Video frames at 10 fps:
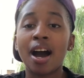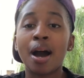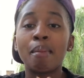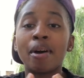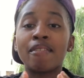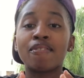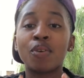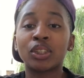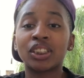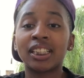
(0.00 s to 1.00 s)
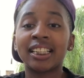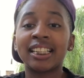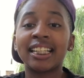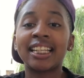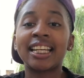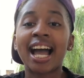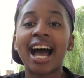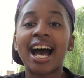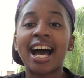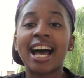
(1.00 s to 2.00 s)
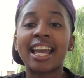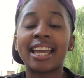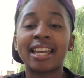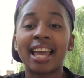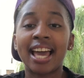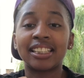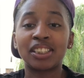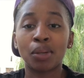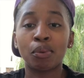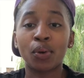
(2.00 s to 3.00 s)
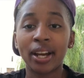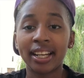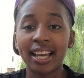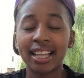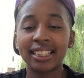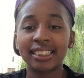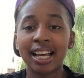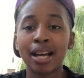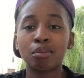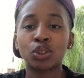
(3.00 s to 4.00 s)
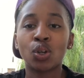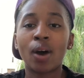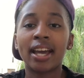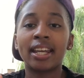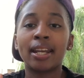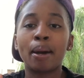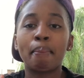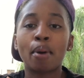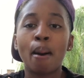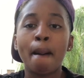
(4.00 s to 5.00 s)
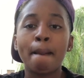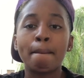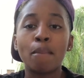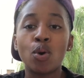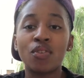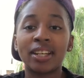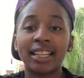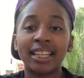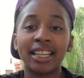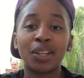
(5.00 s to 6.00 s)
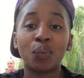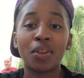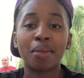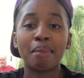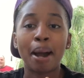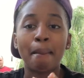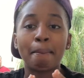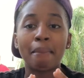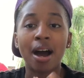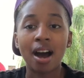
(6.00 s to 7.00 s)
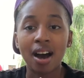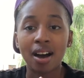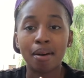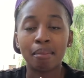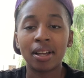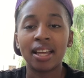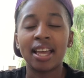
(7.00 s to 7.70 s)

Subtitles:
Unfortunately, I had terrible credit at the time, so I ended up moving in with my mom.